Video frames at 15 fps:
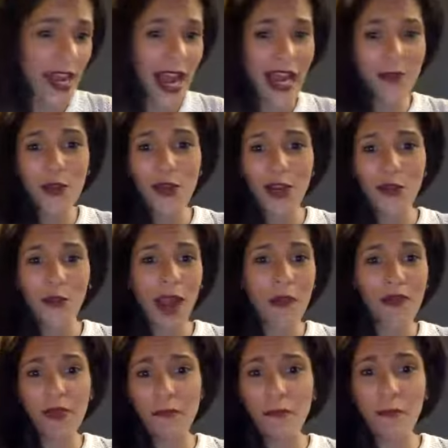I'm going to
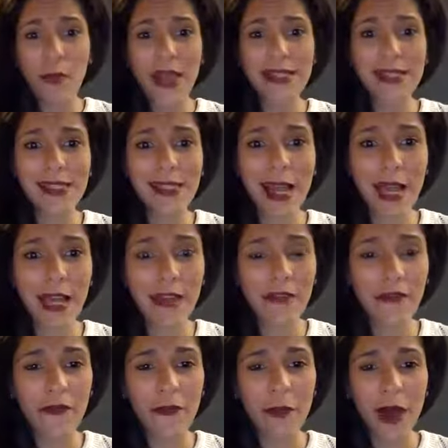grab the best
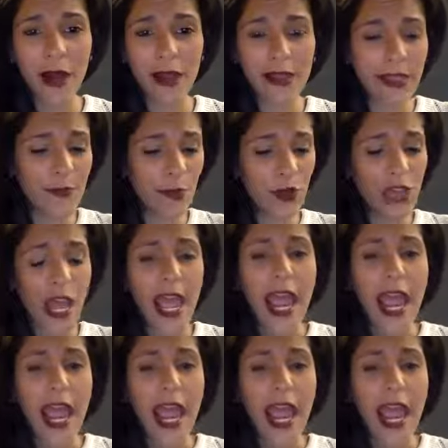knife possible